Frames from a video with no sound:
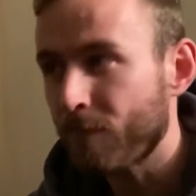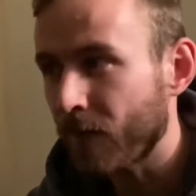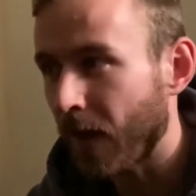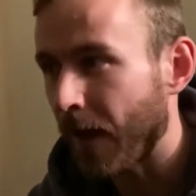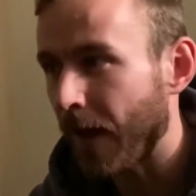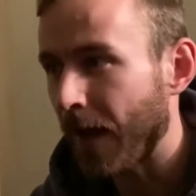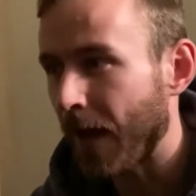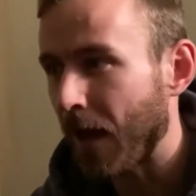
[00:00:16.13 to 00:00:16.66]

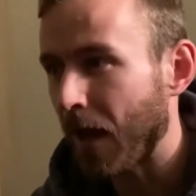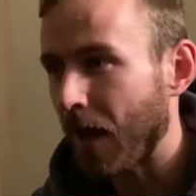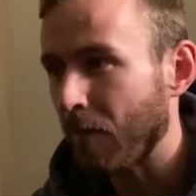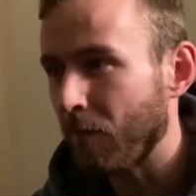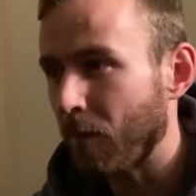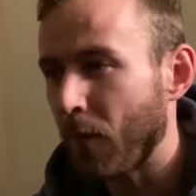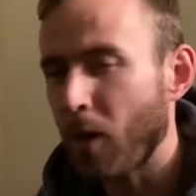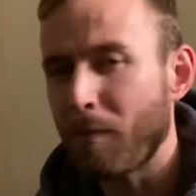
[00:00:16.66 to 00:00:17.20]

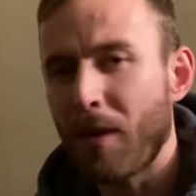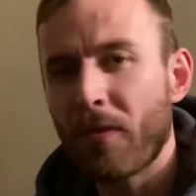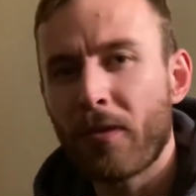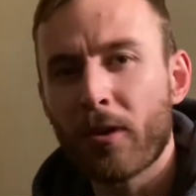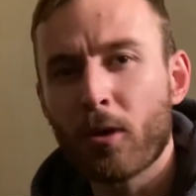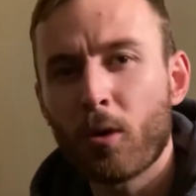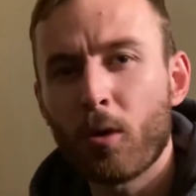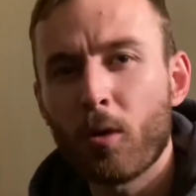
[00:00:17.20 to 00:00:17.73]
About a month
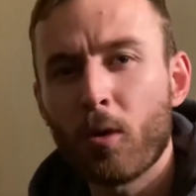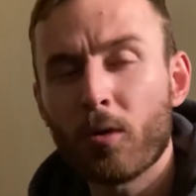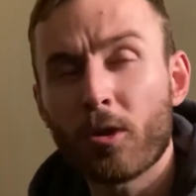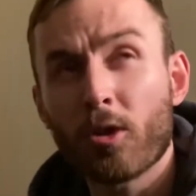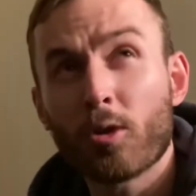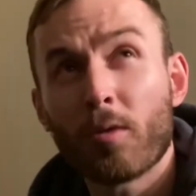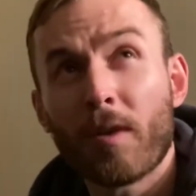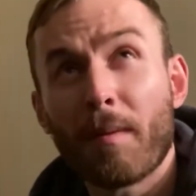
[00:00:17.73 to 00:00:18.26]
ago,
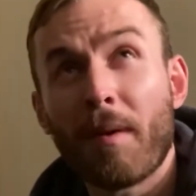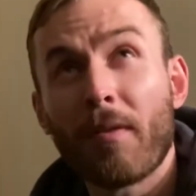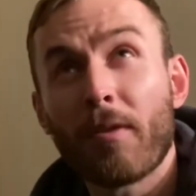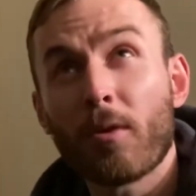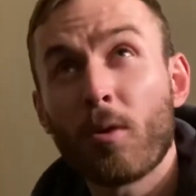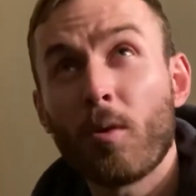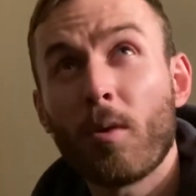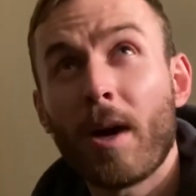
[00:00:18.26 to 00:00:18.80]
just over a month
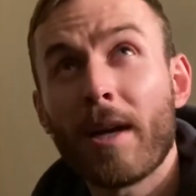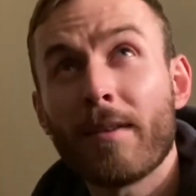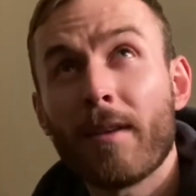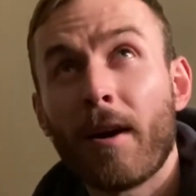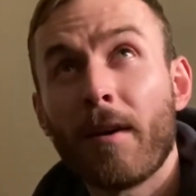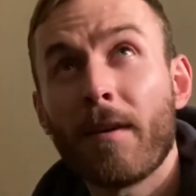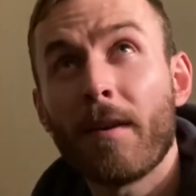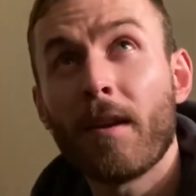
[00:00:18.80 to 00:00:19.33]
ago, I
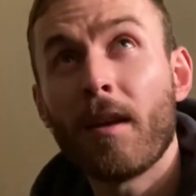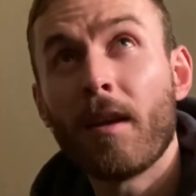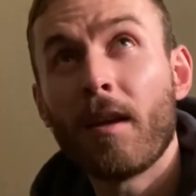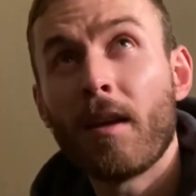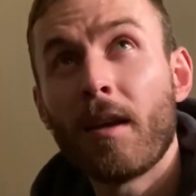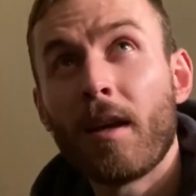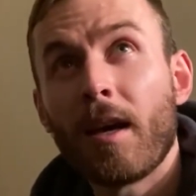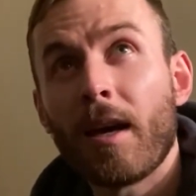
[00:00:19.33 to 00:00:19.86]
done
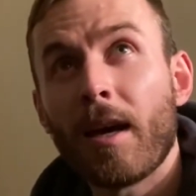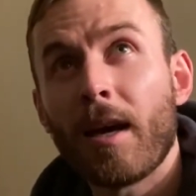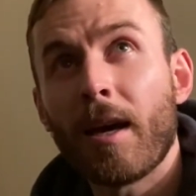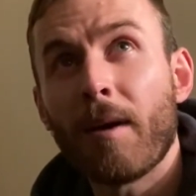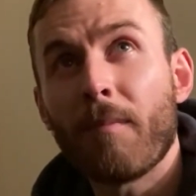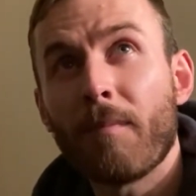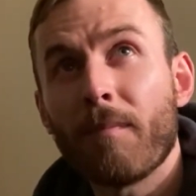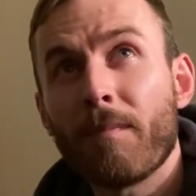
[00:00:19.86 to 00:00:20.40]

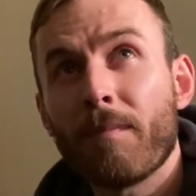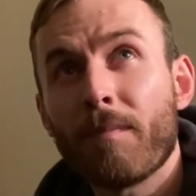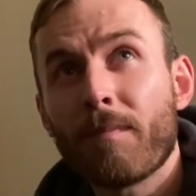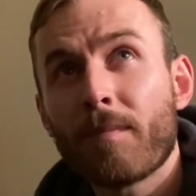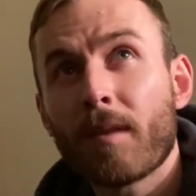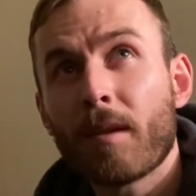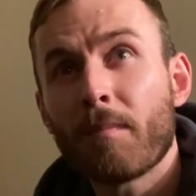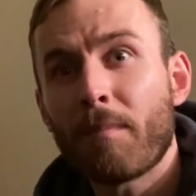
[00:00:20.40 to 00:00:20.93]

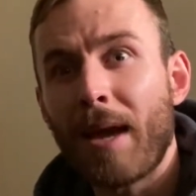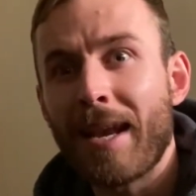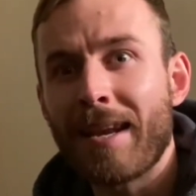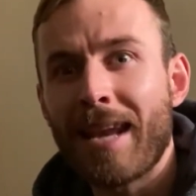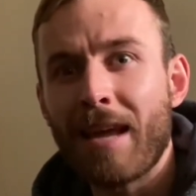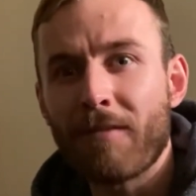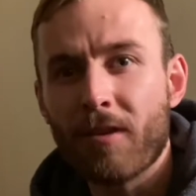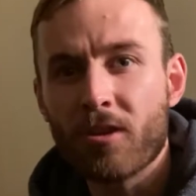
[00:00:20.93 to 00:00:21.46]
Ben
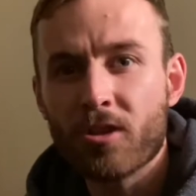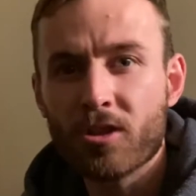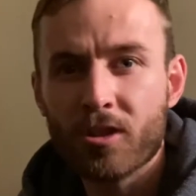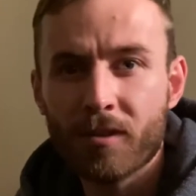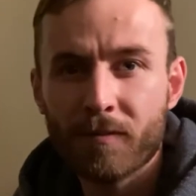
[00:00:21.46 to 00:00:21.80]
Nevis